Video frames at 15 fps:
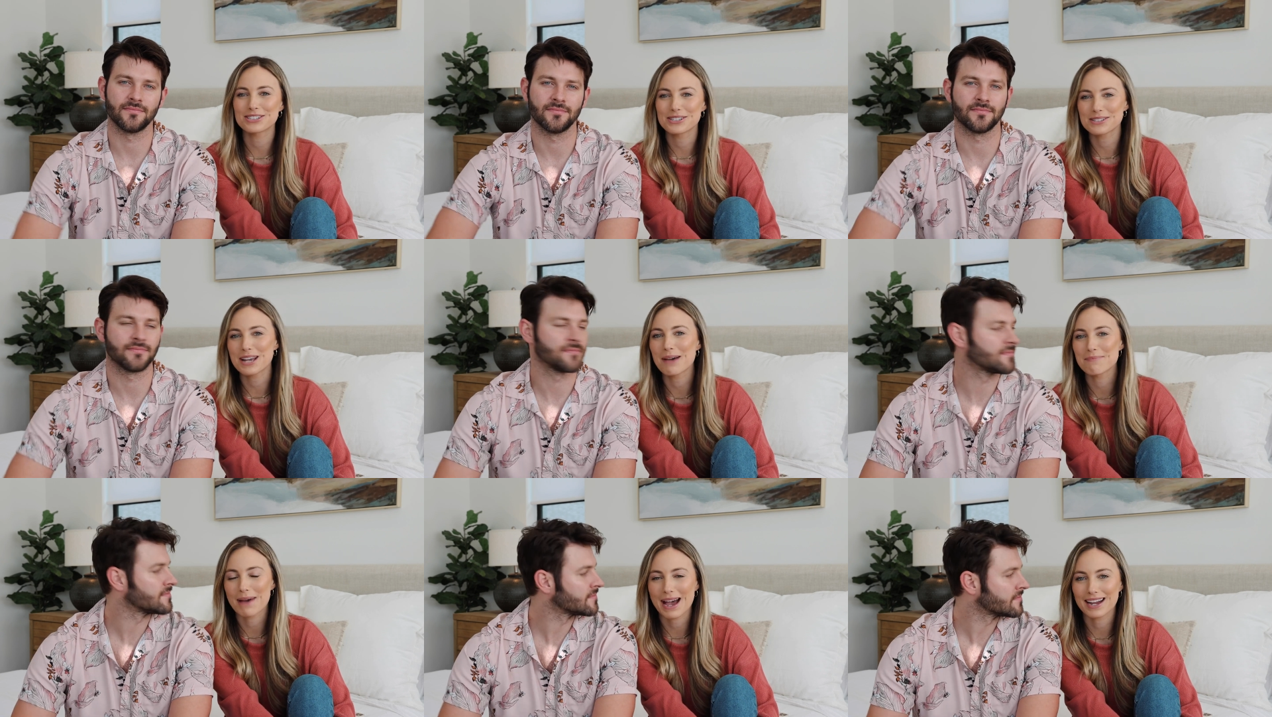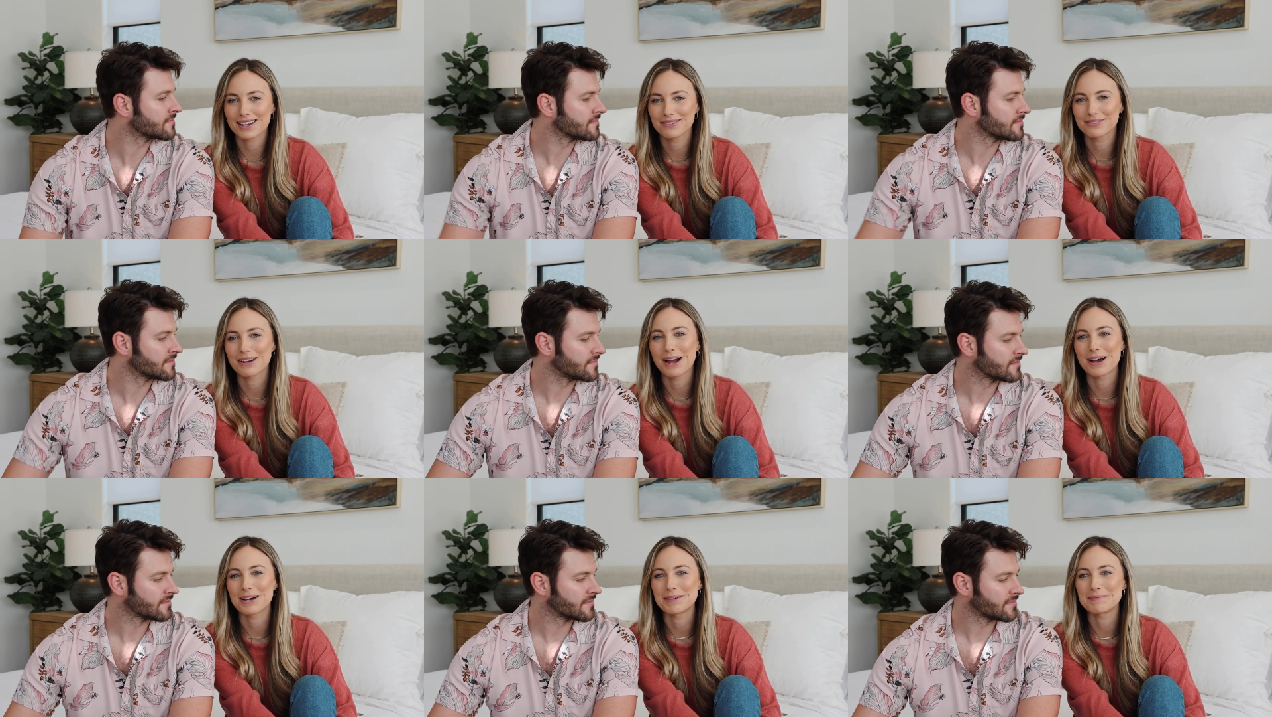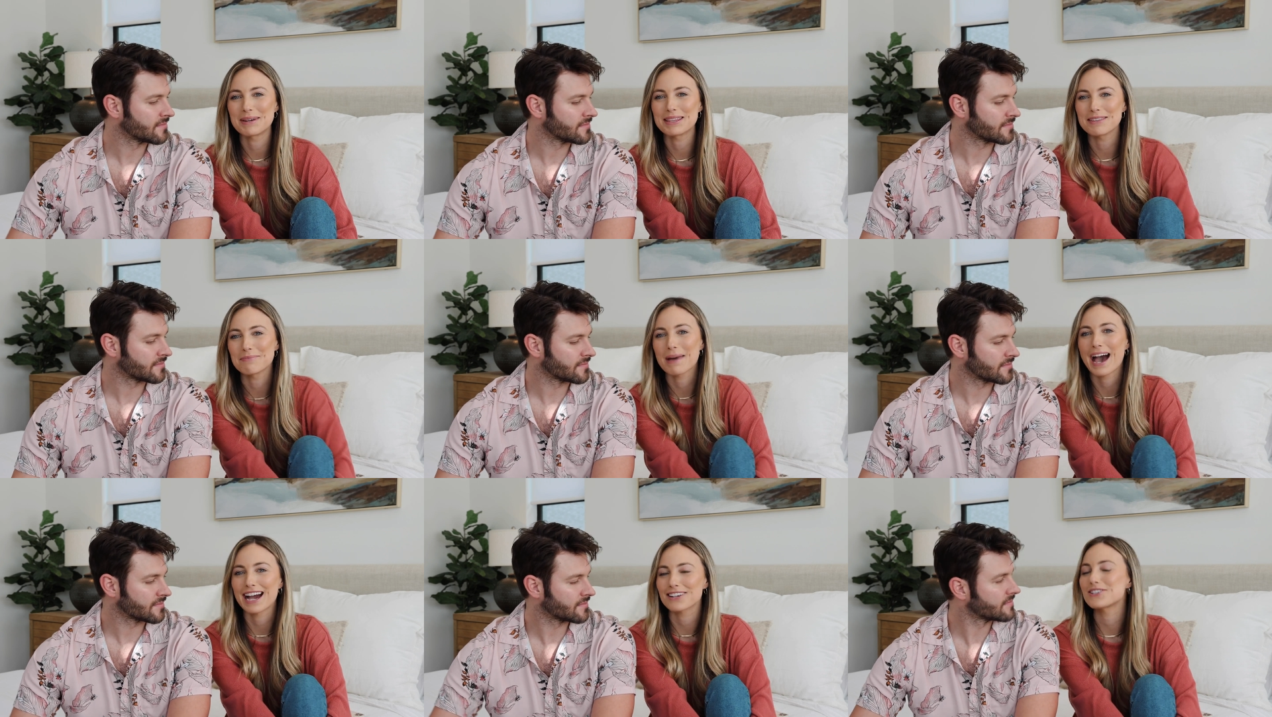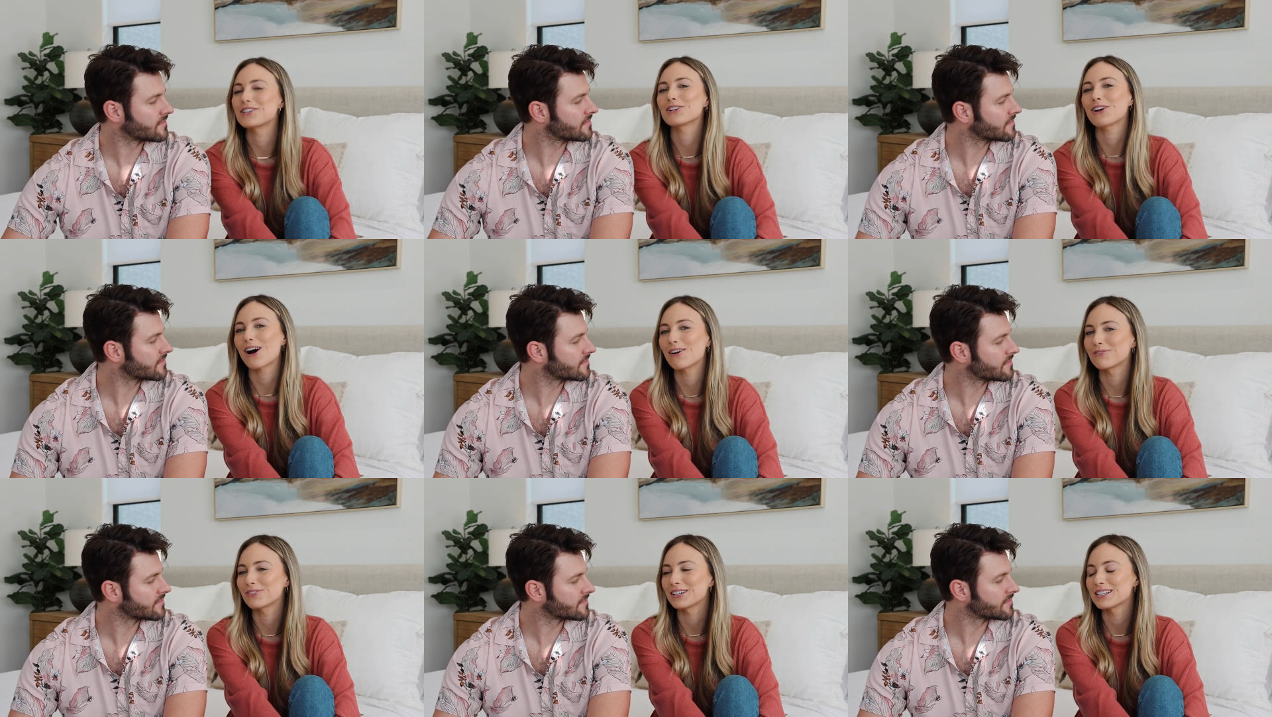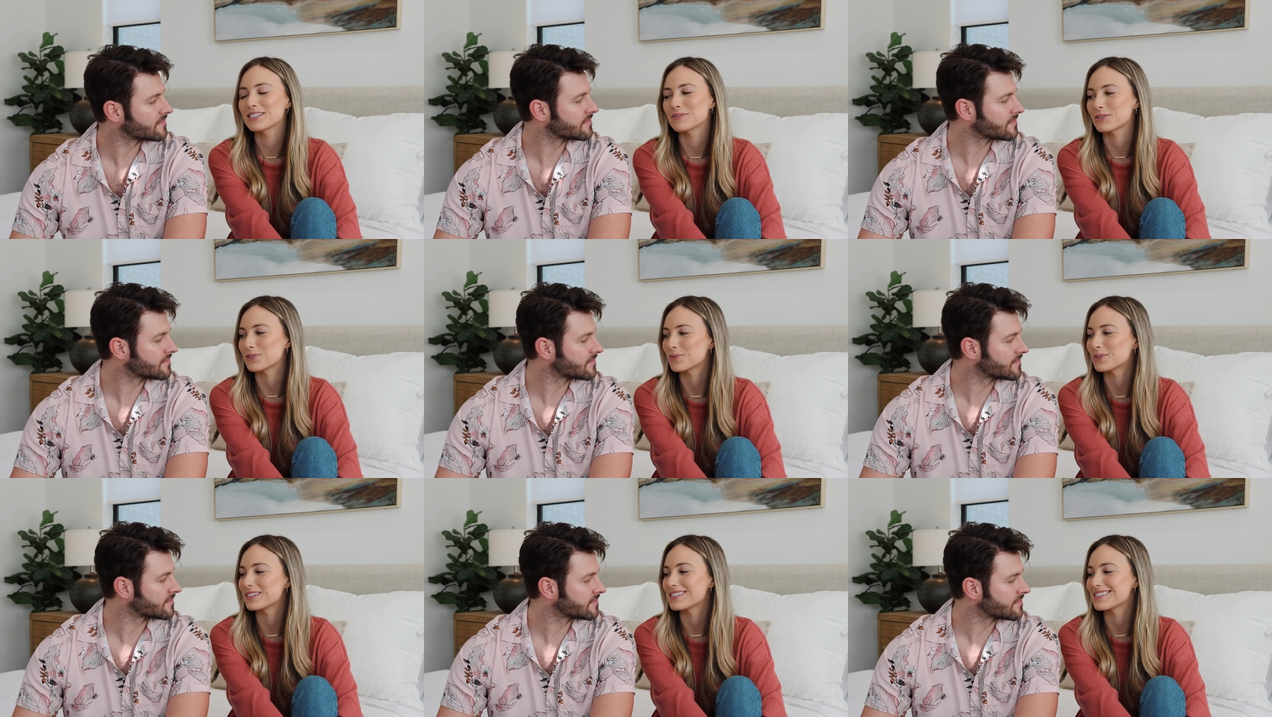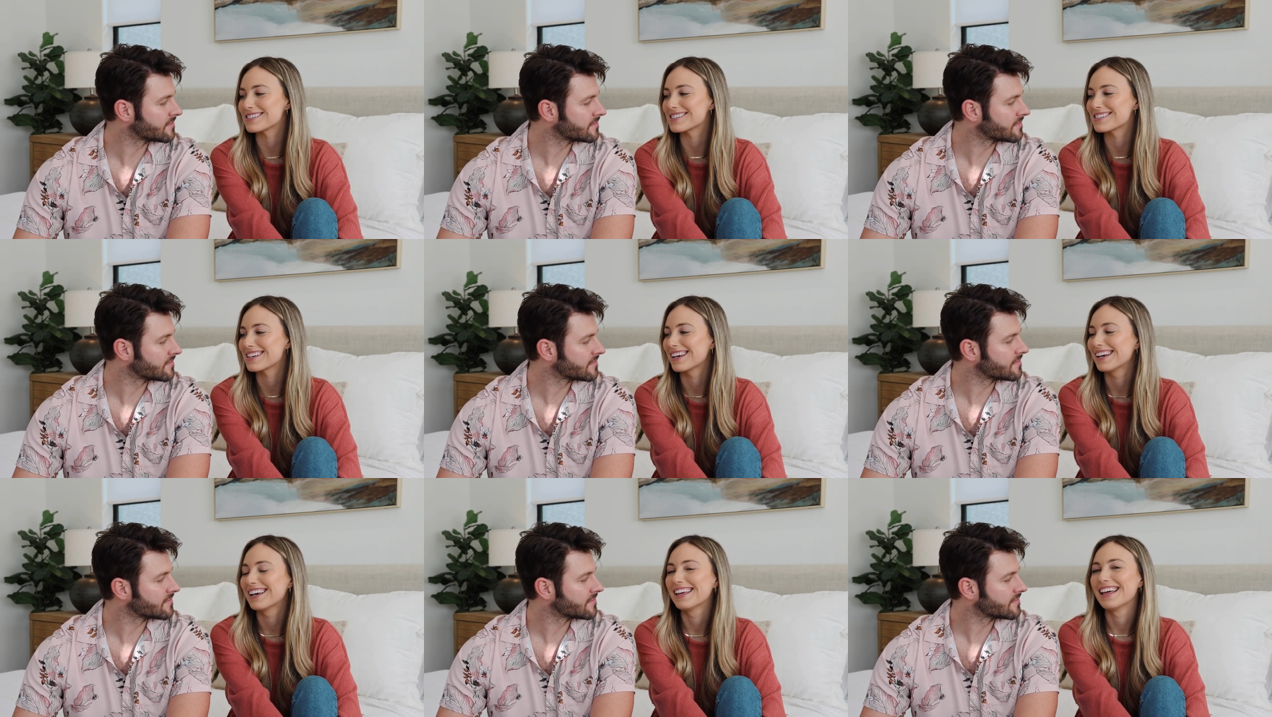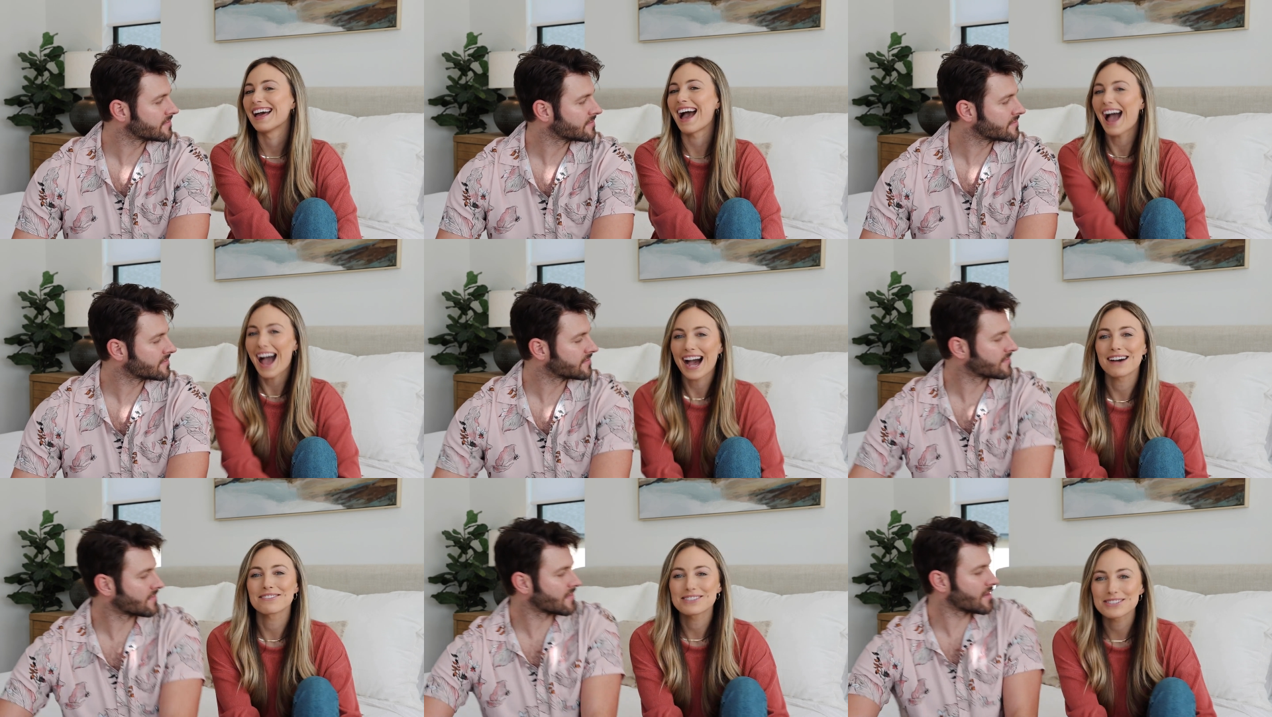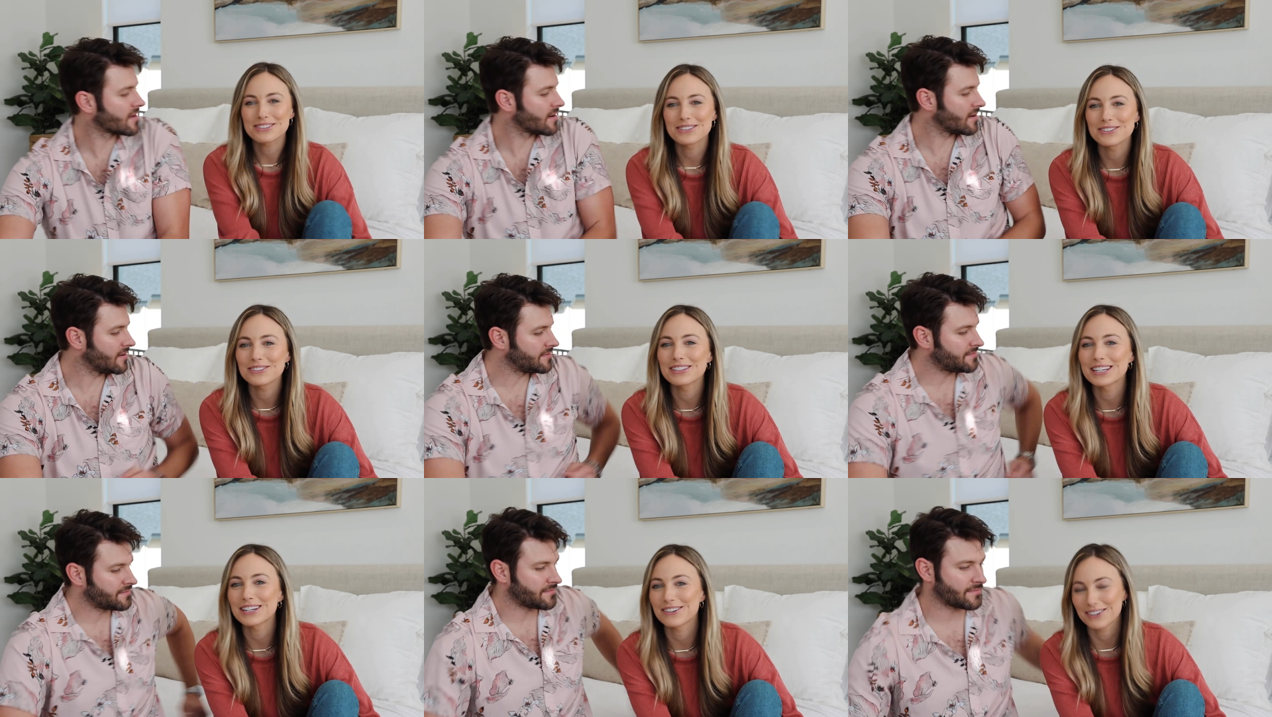Speaker 1: just got back from the Passion Conference, which was absolutely